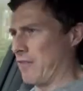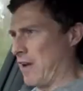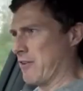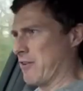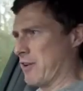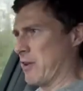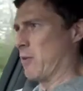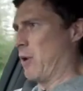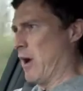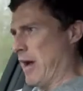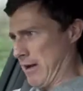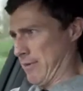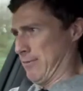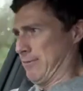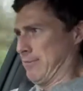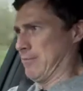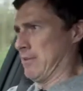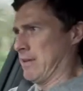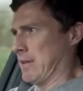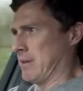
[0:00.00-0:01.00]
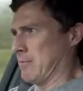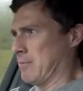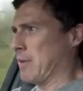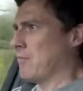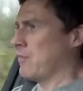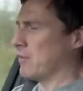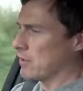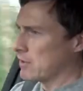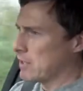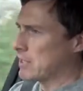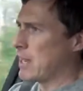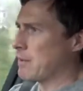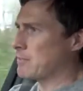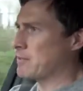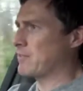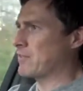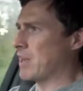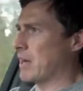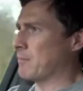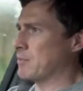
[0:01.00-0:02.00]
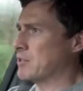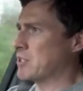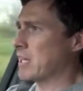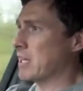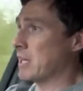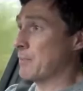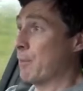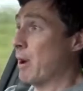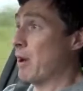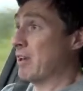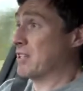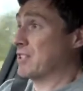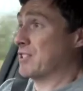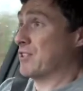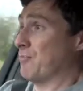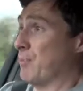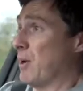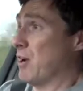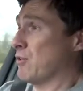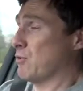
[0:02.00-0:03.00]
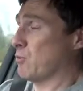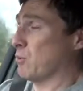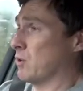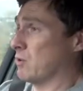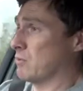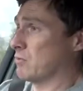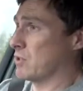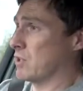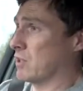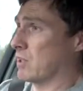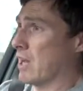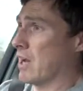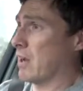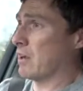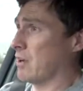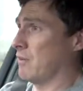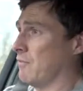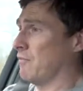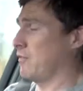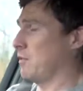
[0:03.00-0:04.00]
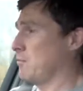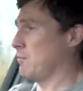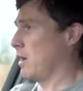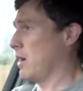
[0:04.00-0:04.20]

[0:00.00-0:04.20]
very well. But if you've got the adaptive dampers, you get the best of both worlds. You get a comfort